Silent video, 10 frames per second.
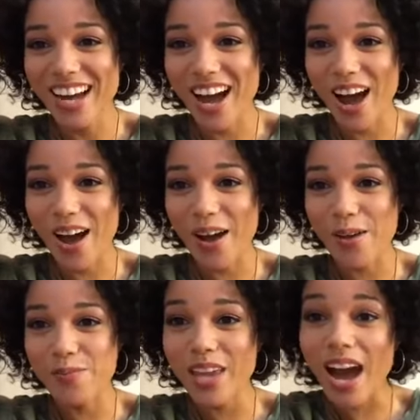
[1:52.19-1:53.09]

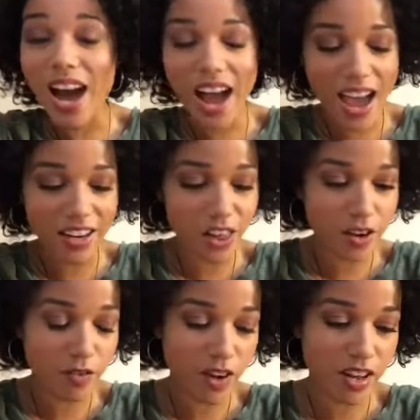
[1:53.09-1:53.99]
yeah, I had a lot
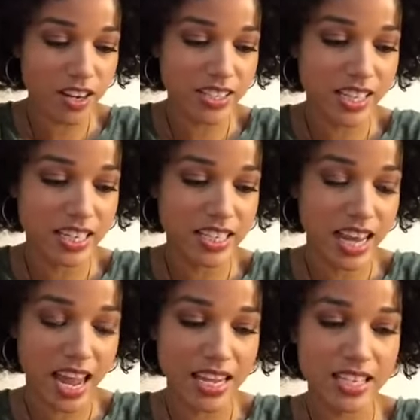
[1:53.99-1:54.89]
of fun on set
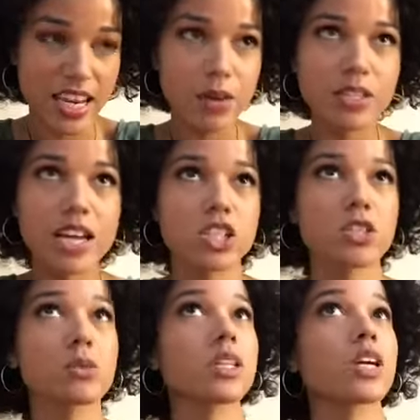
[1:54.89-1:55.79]
today. Today was actually
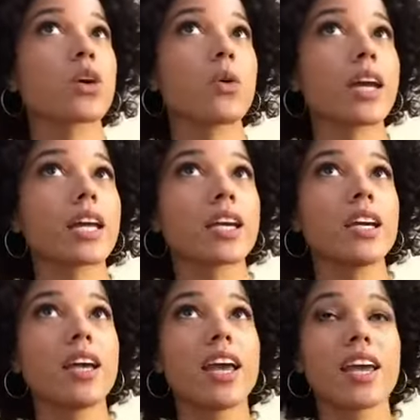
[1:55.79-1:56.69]
a really quick
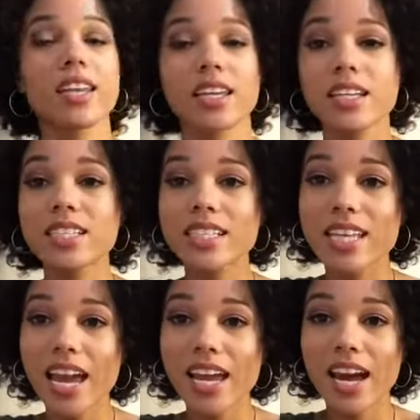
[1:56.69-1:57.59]
and easy
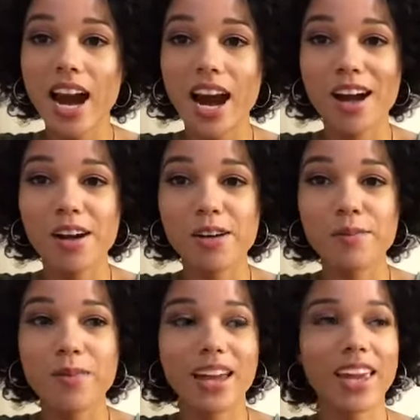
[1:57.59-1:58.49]
day.
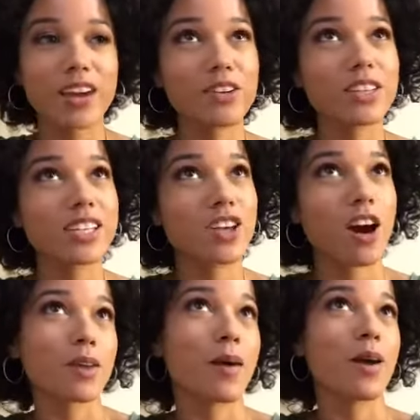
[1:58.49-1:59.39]
I can't really
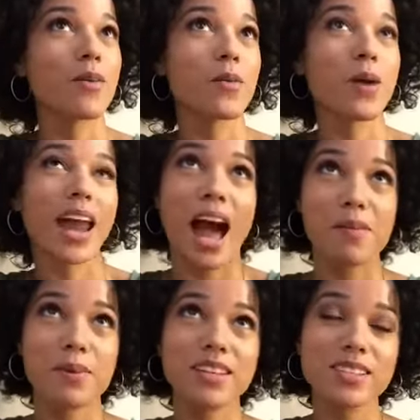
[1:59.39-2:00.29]
talk about what
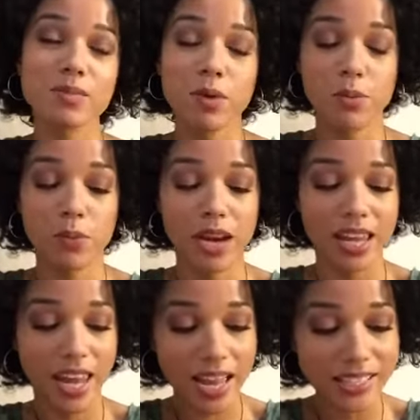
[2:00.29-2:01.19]
happened, but what I can